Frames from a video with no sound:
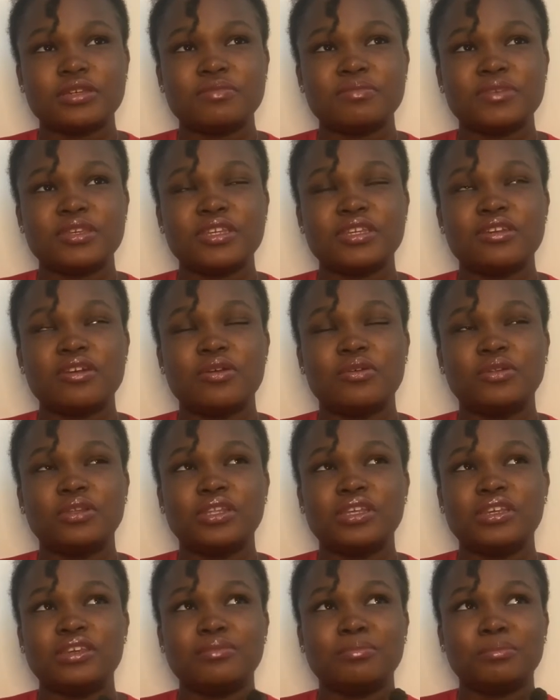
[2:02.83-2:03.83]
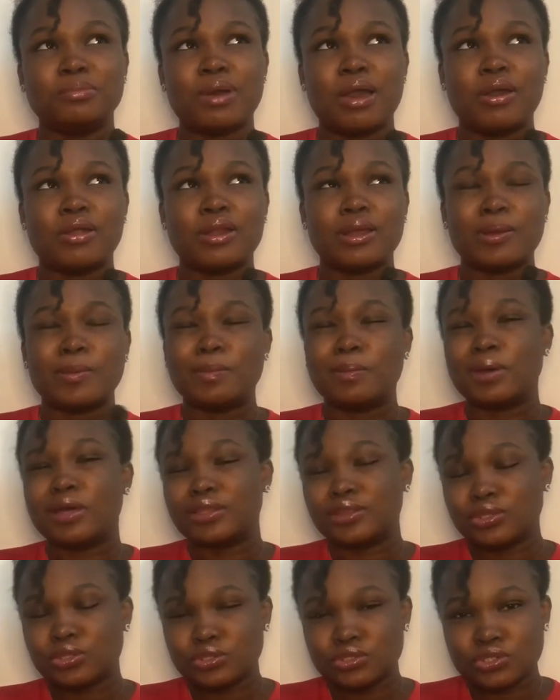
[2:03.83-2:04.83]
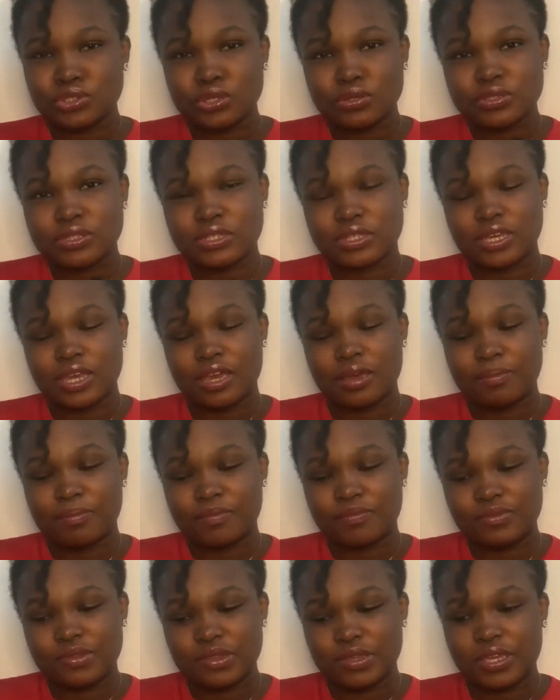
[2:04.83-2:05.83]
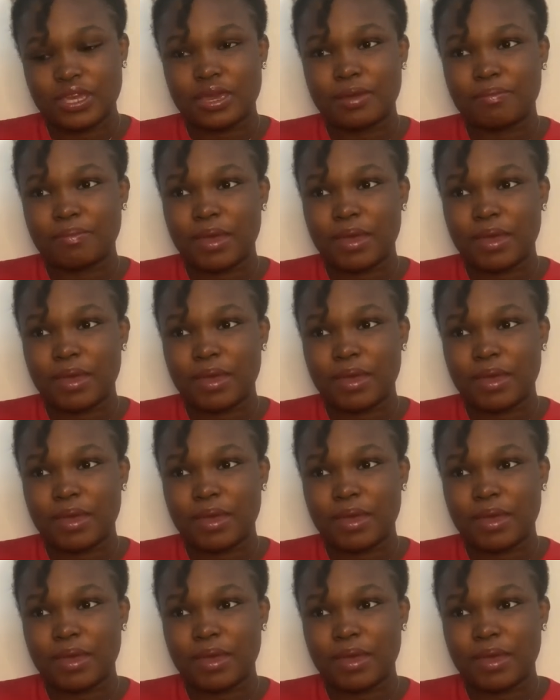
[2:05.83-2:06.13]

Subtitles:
me only about a month or so to hear